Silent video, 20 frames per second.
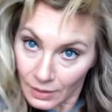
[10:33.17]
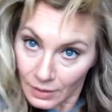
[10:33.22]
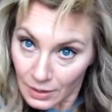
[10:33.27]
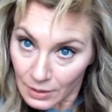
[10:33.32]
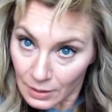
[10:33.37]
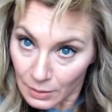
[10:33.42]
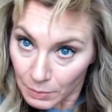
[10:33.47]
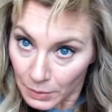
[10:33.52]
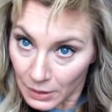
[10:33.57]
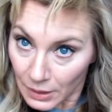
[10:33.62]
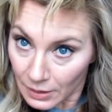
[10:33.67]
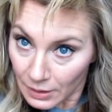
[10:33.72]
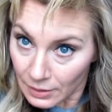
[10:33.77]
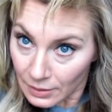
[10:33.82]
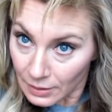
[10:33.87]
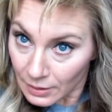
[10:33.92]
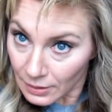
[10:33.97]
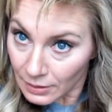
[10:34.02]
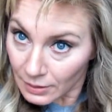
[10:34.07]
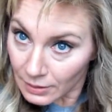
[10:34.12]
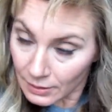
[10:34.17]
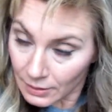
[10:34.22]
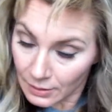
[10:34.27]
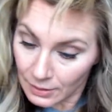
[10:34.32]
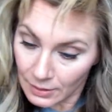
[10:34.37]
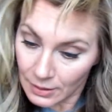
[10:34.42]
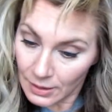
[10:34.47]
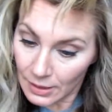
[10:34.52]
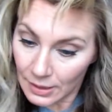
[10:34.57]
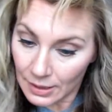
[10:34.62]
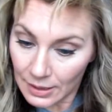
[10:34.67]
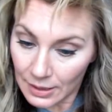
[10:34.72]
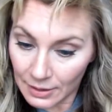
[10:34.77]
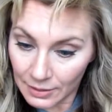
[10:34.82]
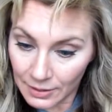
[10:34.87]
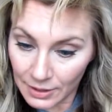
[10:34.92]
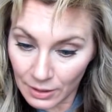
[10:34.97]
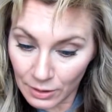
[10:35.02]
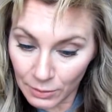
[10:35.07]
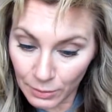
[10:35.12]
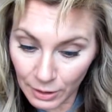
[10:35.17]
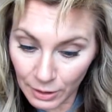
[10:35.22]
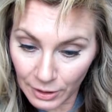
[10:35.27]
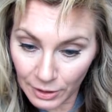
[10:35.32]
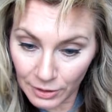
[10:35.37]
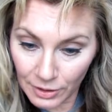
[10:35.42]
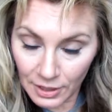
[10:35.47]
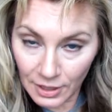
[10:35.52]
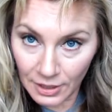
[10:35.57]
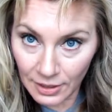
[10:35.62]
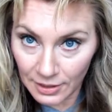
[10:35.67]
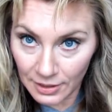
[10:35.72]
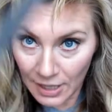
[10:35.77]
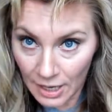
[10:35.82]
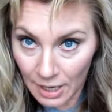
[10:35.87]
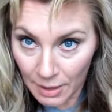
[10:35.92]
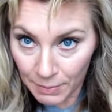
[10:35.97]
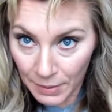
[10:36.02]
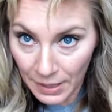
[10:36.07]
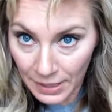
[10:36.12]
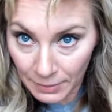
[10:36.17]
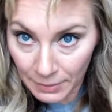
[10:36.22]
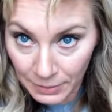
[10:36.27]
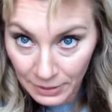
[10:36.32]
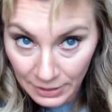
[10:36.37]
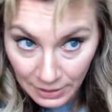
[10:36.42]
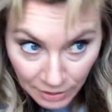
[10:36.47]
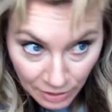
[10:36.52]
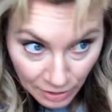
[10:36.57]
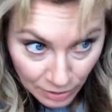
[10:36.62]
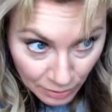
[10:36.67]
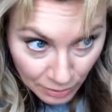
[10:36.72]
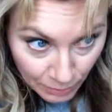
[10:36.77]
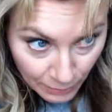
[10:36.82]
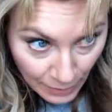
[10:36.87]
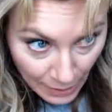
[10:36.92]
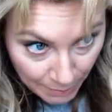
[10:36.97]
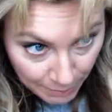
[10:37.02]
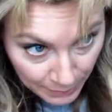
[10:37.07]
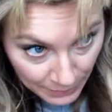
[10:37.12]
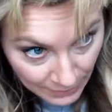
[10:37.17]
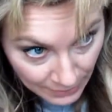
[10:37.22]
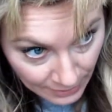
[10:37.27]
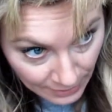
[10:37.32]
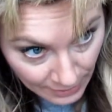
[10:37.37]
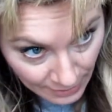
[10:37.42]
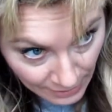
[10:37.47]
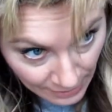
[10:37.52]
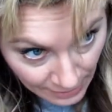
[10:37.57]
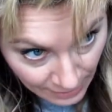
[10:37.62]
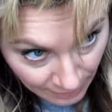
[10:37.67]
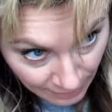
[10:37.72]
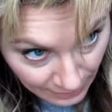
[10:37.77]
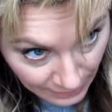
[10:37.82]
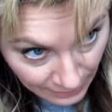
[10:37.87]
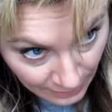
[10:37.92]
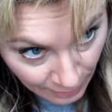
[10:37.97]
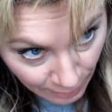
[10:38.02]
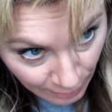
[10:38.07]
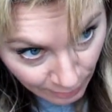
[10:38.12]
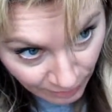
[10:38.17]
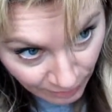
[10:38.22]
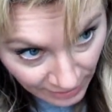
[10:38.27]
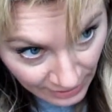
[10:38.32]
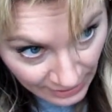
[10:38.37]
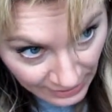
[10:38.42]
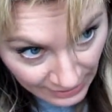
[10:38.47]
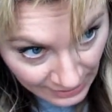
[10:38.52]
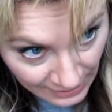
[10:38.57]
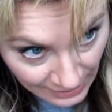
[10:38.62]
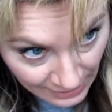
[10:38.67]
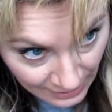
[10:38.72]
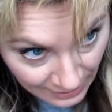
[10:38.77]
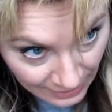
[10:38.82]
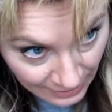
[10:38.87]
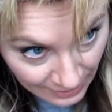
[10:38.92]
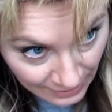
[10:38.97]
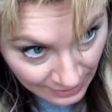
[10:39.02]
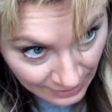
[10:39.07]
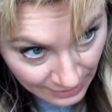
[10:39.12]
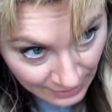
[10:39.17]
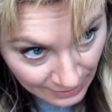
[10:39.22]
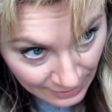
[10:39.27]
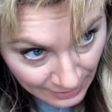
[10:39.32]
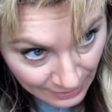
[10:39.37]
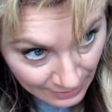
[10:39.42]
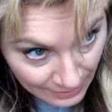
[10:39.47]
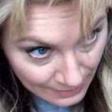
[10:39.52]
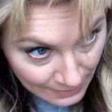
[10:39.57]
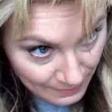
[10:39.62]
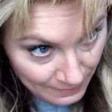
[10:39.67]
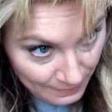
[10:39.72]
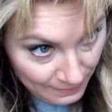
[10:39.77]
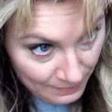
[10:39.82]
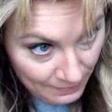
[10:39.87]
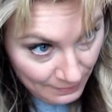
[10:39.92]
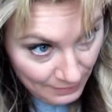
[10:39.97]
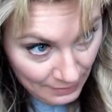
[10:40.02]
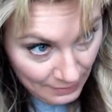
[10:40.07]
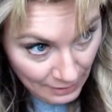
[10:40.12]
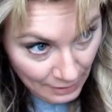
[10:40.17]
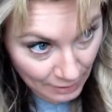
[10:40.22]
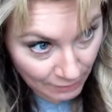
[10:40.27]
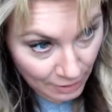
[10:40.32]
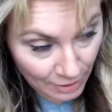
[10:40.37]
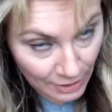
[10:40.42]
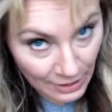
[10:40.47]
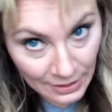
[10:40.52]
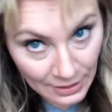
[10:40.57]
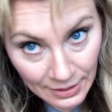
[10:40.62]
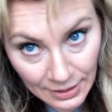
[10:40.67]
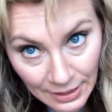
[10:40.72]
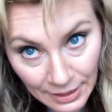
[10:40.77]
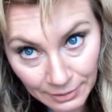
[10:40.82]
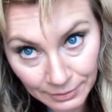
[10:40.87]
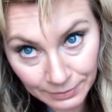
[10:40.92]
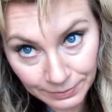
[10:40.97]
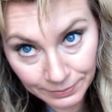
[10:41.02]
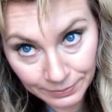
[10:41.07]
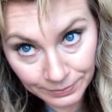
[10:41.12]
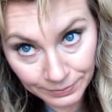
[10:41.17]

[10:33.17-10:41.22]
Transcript: This piece. Now, since we're close to the top, I am going to just wrap it so that I don't get those funny kinks. Leave your ends out.